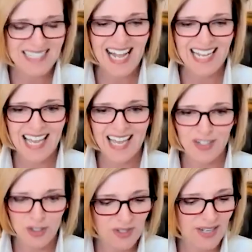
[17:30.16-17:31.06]
best I
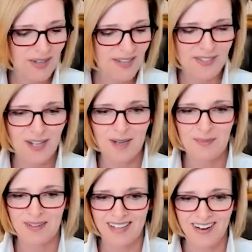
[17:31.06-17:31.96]
can, you and I will have to
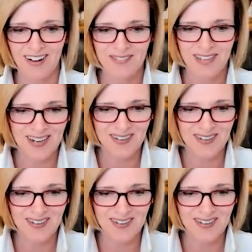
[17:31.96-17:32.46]
talk about that off